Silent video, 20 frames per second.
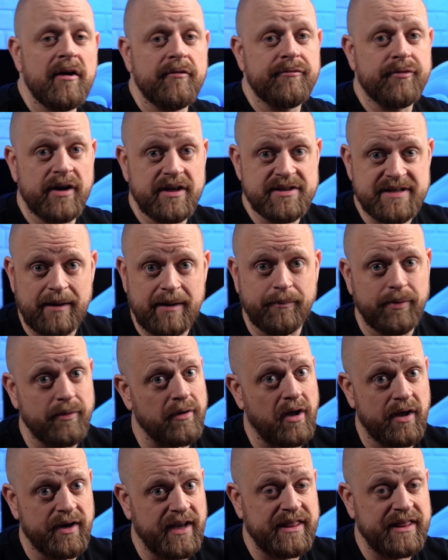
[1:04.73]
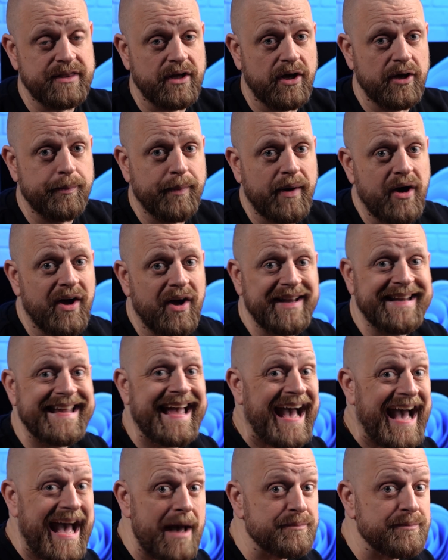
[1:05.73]
for example on a third-party
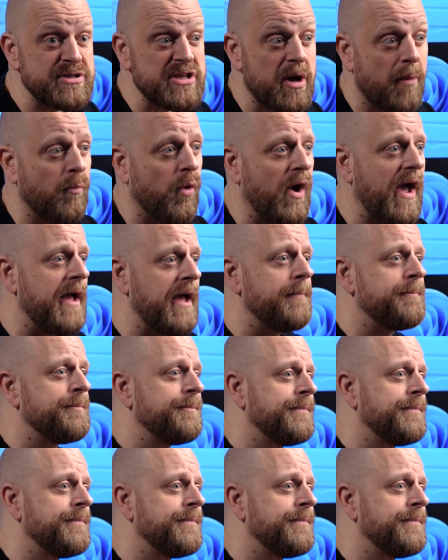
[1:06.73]
app somewhere,